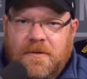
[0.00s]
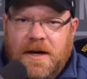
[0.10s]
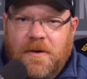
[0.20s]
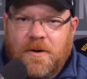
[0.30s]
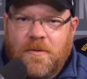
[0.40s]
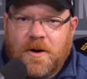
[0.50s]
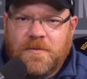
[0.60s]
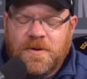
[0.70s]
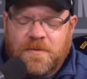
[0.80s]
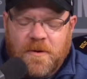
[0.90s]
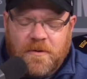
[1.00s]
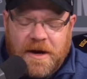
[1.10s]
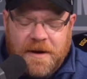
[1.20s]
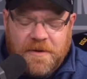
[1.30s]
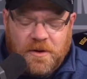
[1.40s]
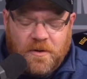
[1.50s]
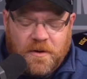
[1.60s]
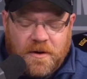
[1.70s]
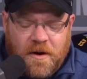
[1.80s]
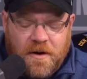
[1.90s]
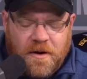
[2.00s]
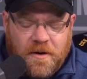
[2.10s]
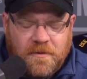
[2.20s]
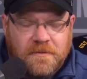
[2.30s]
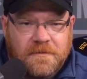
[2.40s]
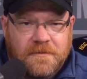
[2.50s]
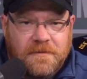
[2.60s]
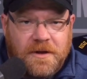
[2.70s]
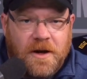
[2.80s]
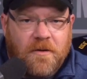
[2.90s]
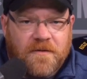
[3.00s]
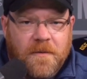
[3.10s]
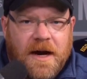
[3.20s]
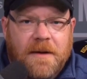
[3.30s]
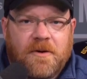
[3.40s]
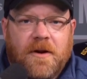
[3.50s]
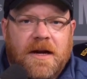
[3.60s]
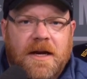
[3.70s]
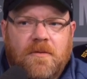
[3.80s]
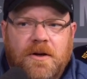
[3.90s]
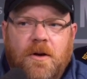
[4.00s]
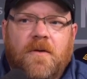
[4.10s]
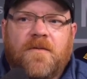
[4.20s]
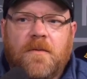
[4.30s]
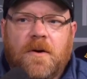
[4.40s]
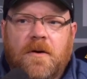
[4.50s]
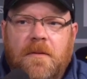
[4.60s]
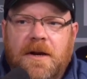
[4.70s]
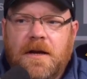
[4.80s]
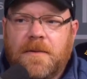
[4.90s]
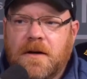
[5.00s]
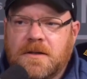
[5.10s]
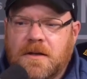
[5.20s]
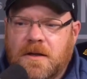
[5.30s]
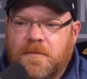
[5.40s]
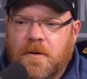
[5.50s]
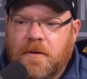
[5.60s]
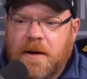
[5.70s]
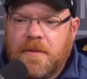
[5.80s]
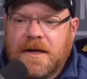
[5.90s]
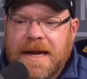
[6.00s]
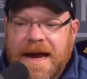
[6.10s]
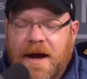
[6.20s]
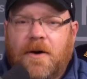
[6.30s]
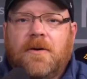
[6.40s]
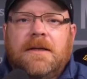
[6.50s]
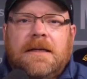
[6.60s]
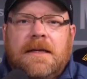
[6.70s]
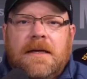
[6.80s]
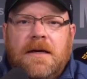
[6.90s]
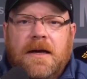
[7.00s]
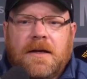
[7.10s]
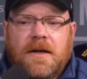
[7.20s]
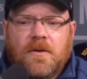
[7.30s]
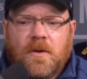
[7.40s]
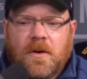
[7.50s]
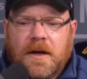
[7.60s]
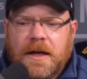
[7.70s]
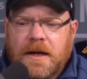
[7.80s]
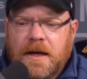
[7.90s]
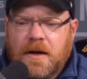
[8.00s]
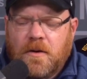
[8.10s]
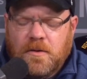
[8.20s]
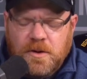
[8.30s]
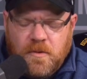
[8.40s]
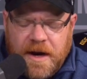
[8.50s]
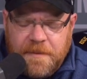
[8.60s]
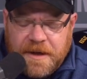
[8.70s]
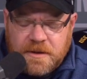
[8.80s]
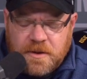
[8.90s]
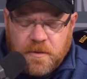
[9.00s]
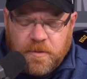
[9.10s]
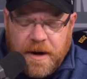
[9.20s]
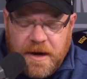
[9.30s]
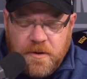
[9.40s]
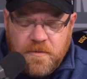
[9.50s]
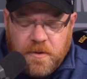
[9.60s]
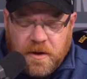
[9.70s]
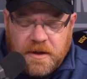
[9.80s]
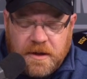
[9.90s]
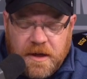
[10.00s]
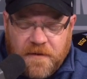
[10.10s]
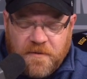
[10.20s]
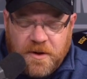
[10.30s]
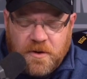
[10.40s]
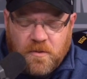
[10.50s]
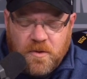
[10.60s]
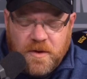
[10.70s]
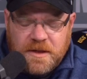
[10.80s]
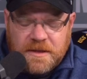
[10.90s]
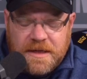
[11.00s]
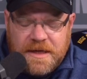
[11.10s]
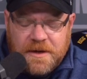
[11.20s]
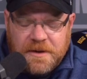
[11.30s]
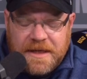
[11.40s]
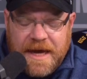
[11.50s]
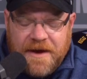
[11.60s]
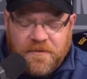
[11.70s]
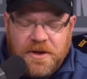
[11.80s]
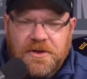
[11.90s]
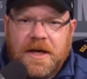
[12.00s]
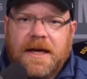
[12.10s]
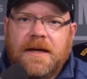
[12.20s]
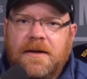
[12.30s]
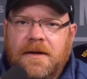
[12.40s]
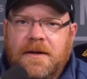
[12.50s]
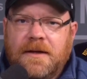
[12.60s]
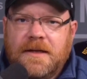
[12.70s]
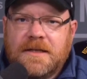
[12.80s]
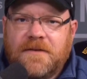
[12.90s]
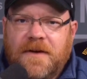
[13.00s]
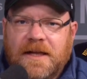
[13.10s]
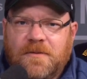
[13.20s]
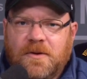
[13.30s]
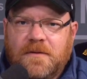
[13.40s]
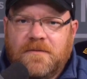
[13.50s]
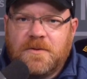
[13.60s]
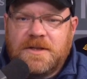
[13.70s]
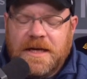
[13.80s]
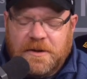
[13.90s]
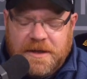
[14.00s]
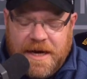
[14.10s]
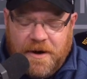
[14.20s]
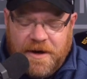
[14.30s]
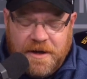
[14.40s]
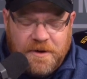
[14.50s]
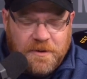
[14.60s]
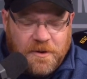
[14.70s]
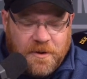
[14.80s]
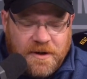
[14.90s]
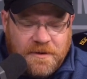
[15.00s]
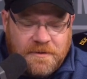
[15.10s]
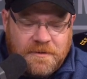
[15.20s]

Right now, I want to welcome to the program Laura Carno. You know her from I Am Created Equal. You know her from her many appearances on the program. But now you get to know Laura in a whole new way because her brand new book, Government Ruins Nearly Everything, is available for sale now. How you doing, Laura?